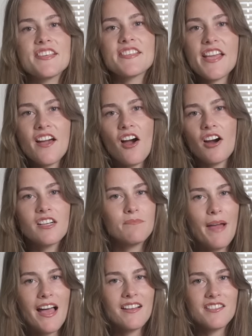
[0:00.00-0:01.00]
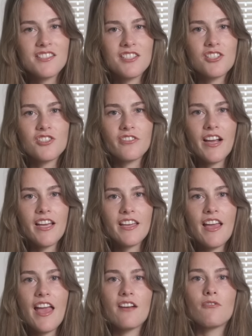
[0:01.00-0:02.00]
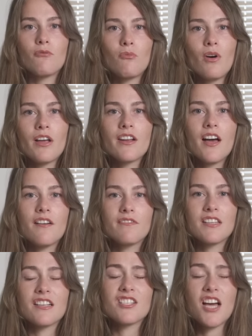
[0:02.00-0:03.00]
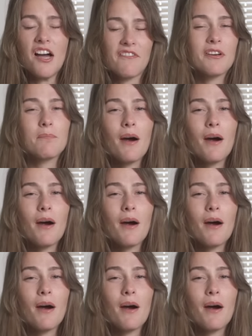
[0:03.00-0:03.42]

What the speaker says: is a hard balance to strike and one of the tougher